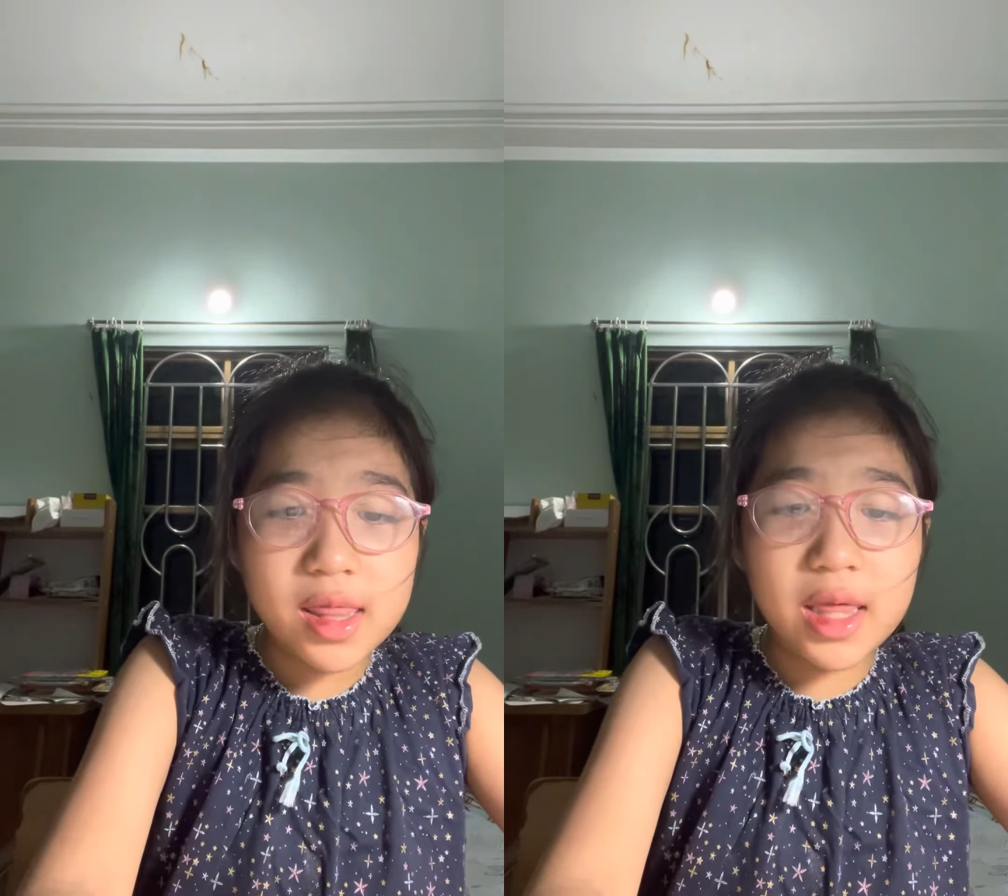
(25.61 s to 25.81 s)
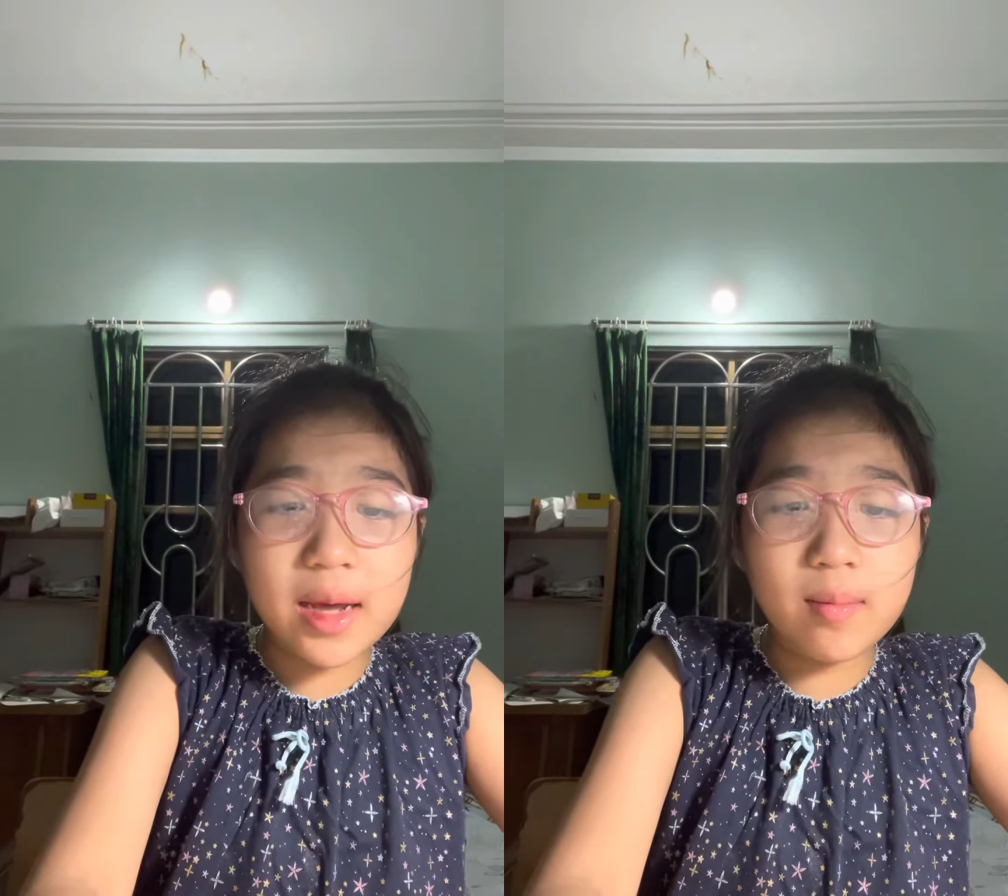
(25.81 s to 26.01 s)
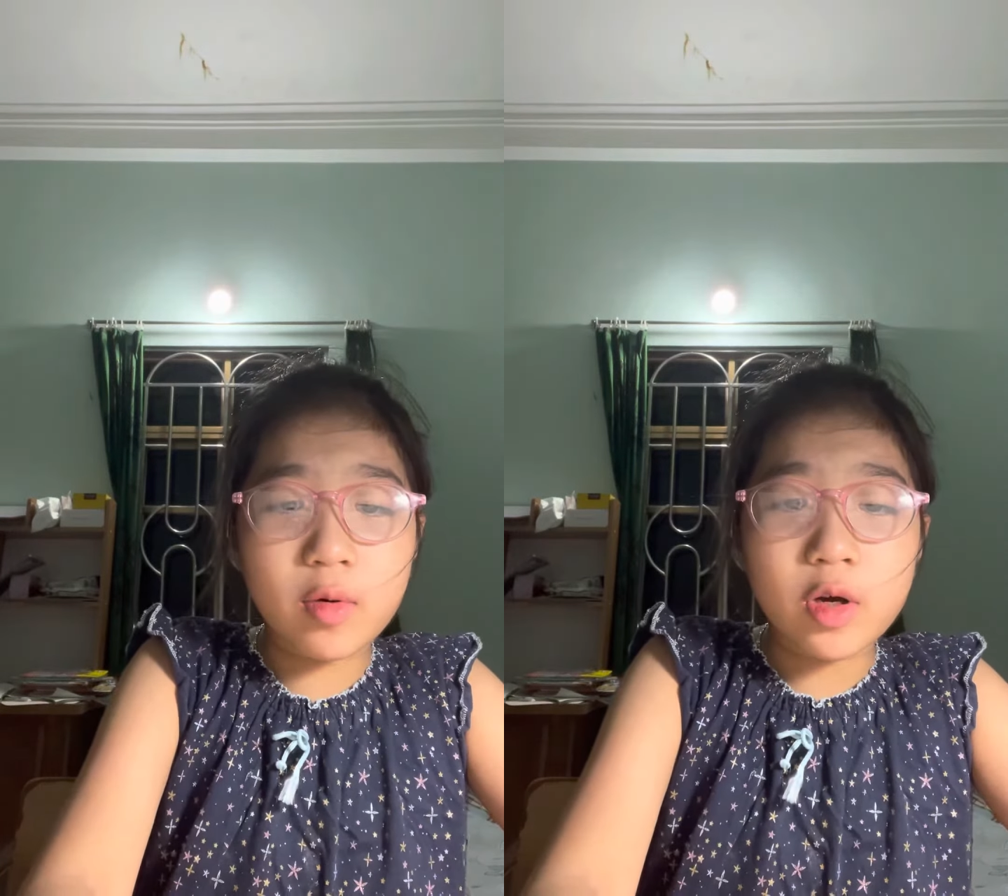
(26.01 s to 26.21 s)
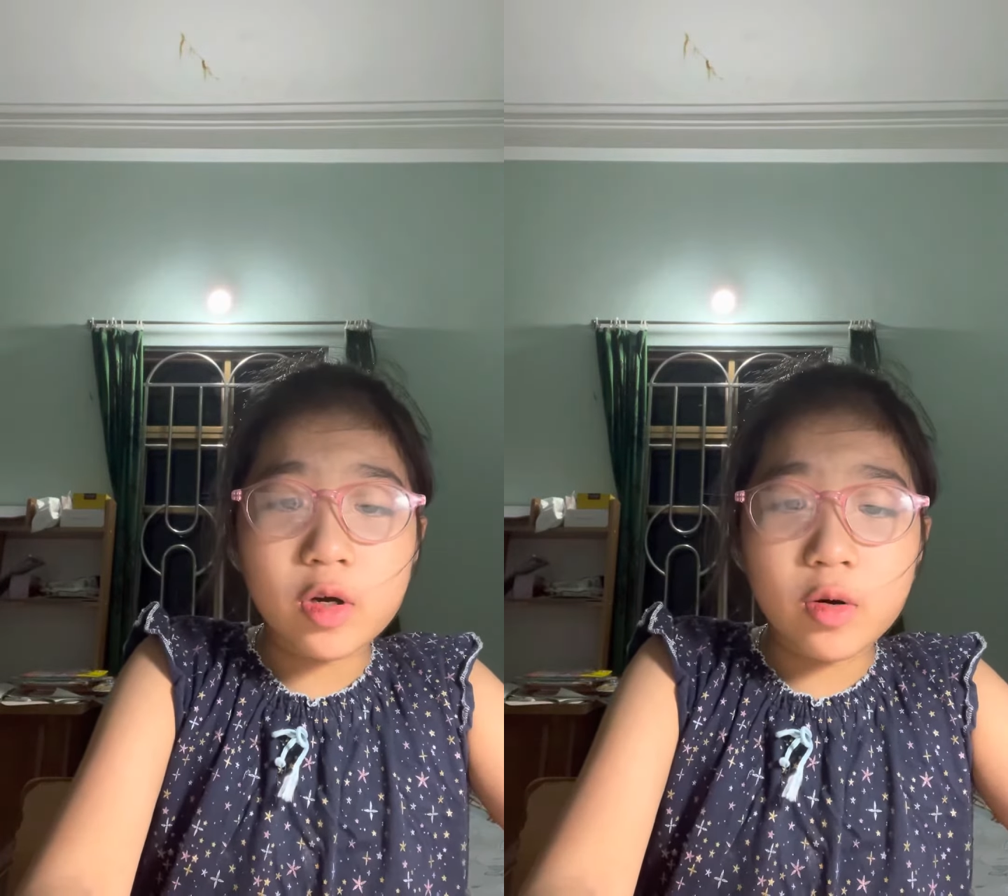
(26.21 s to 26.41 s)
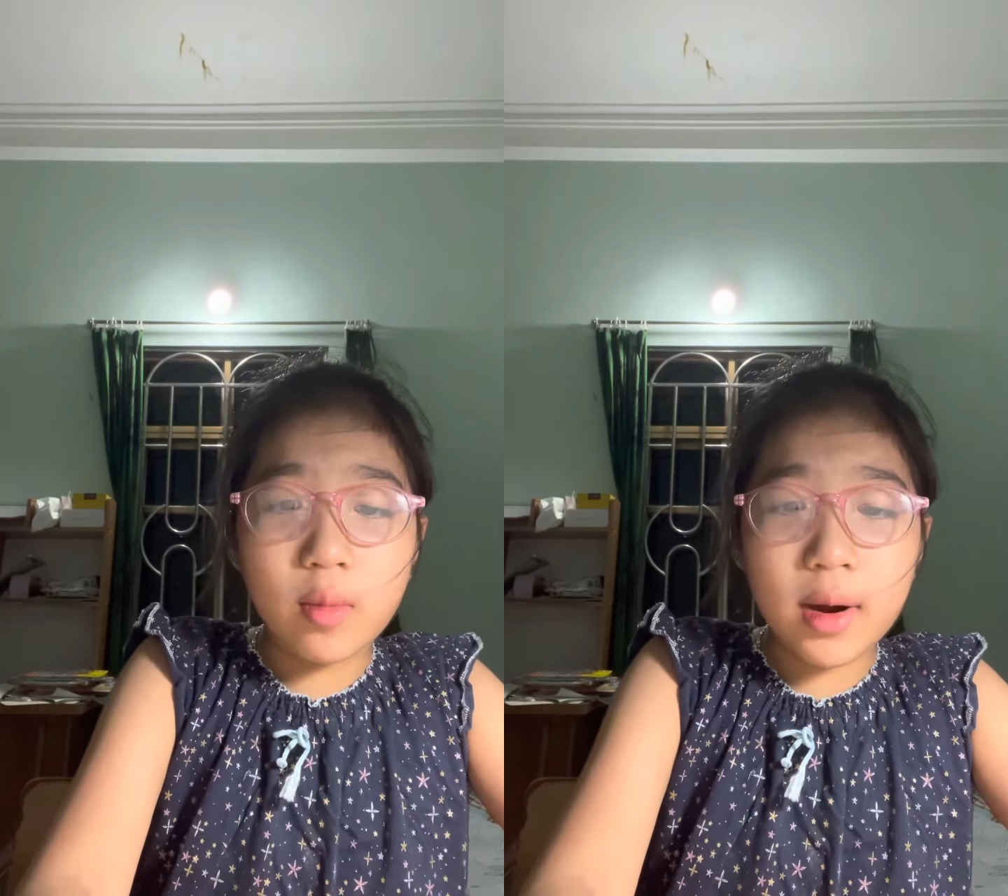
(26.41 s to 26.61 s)
them
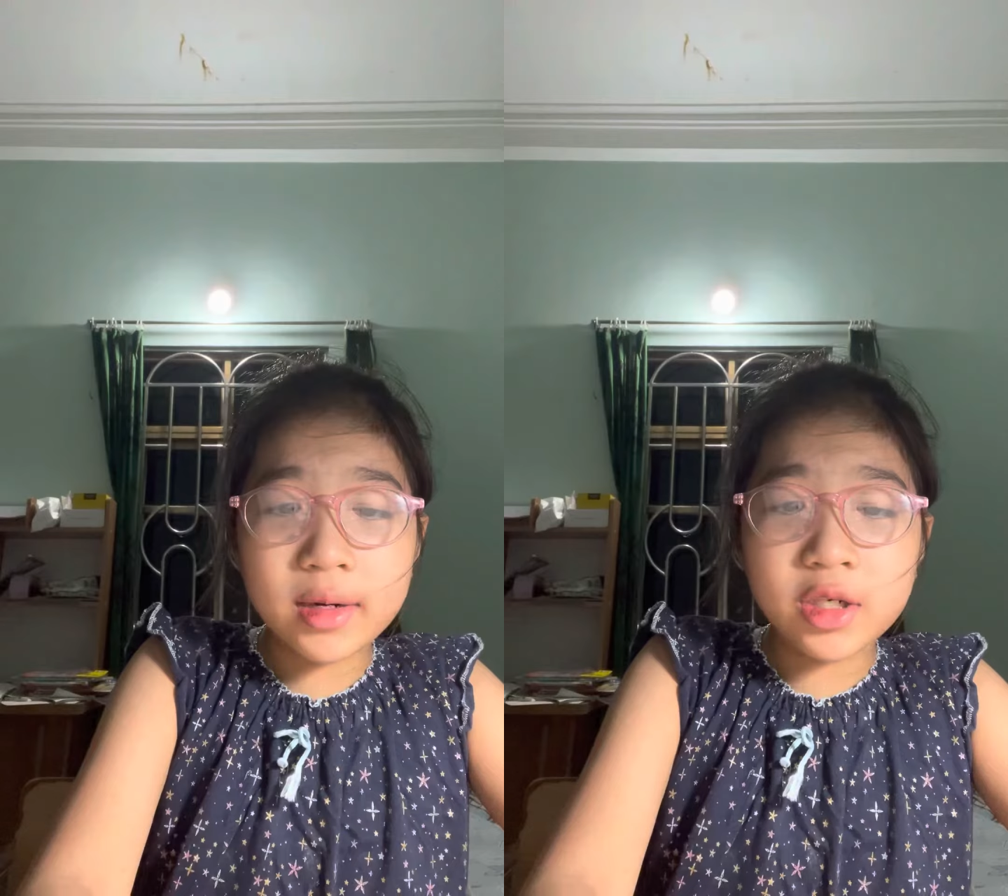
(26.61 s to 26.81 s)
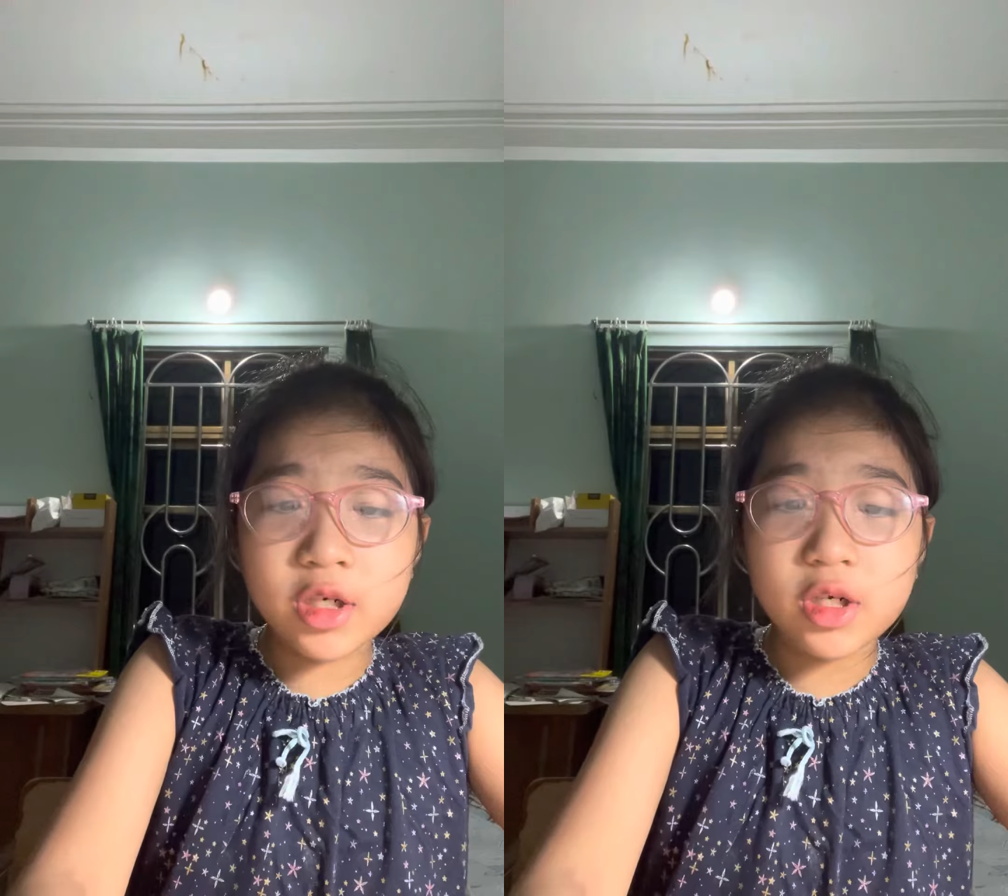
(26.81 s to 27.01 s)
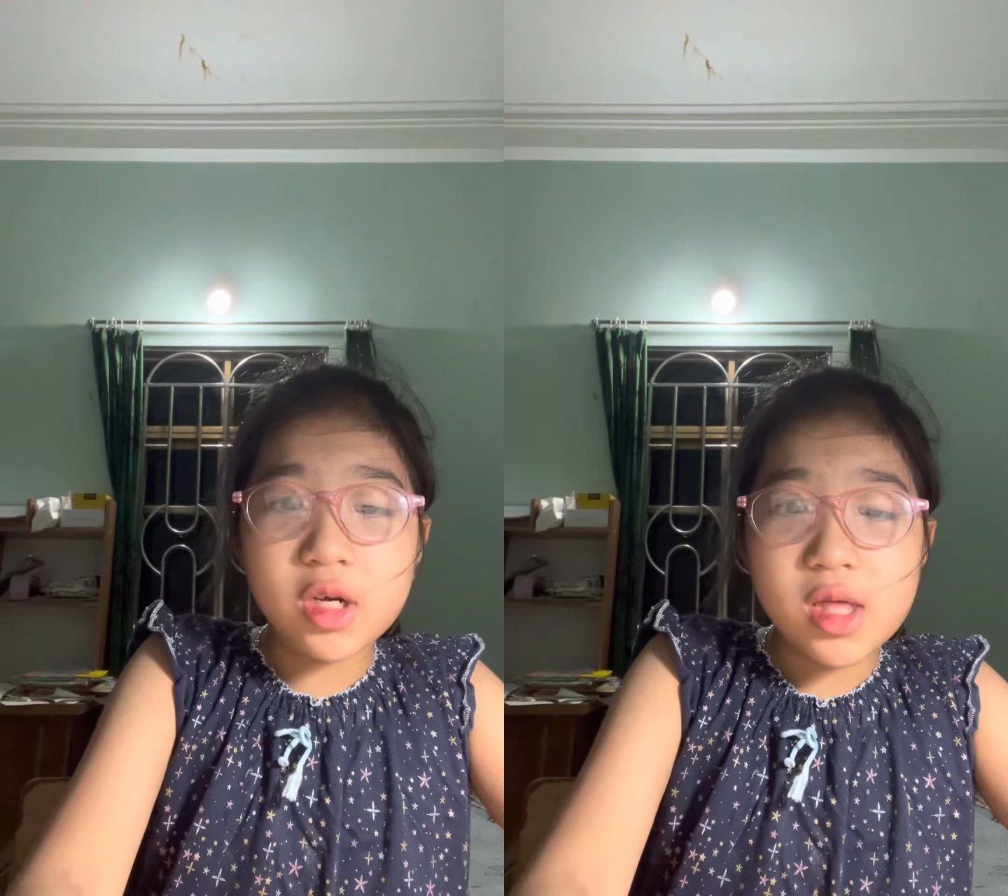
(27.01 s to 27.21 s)
wash